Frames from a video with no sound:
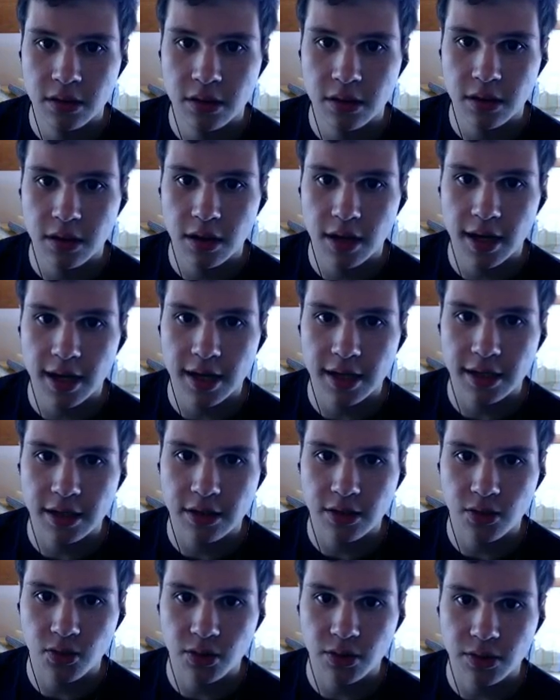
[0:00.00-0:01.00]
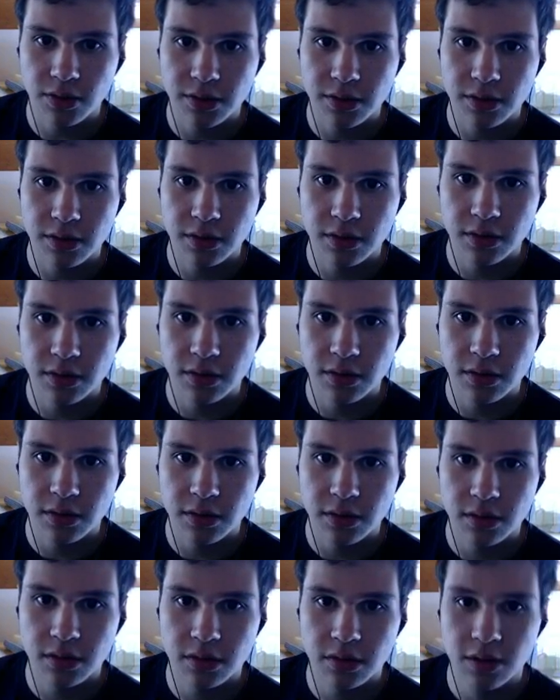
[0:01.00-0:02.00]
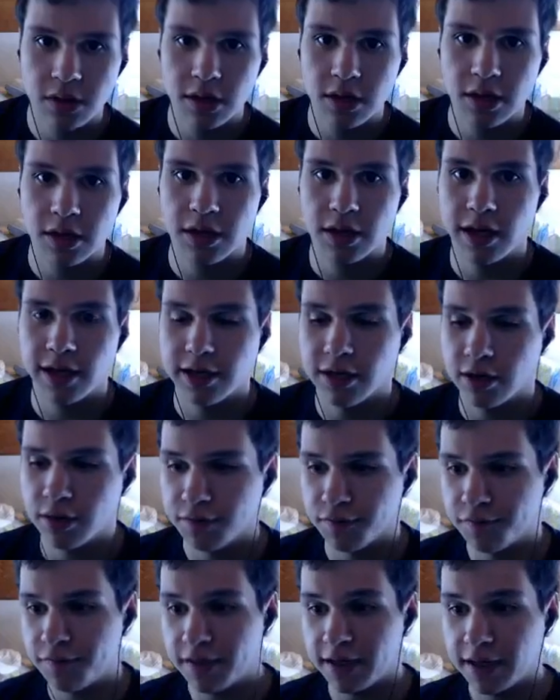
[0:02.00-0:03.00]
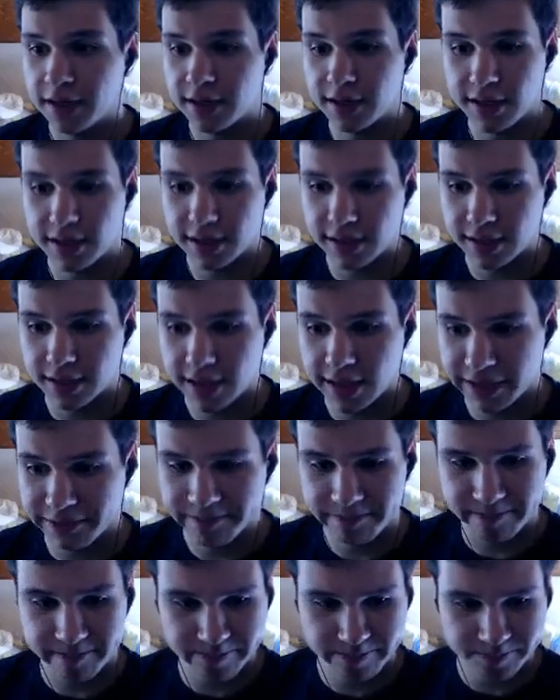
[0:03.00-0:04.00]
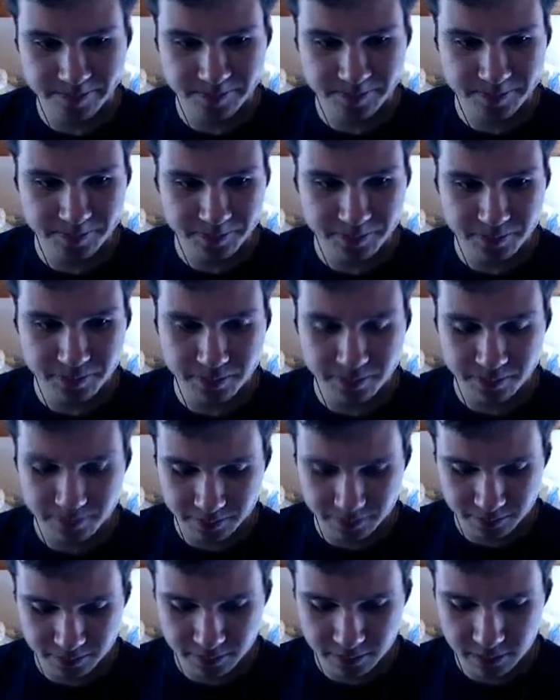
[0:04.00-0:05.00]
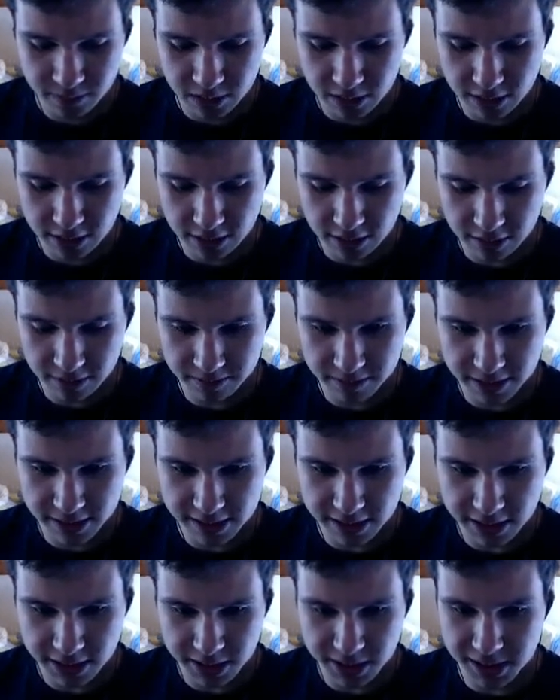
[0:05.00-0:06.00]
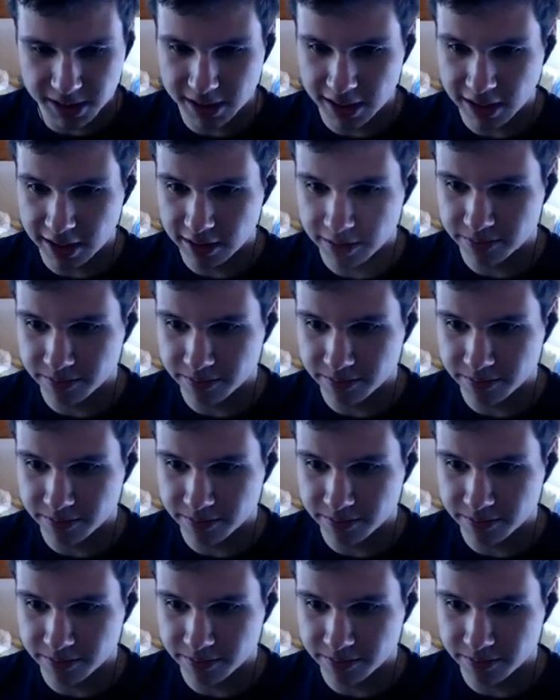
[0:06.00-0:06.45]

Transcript: I could. I don't think I can. Um, let's actually check.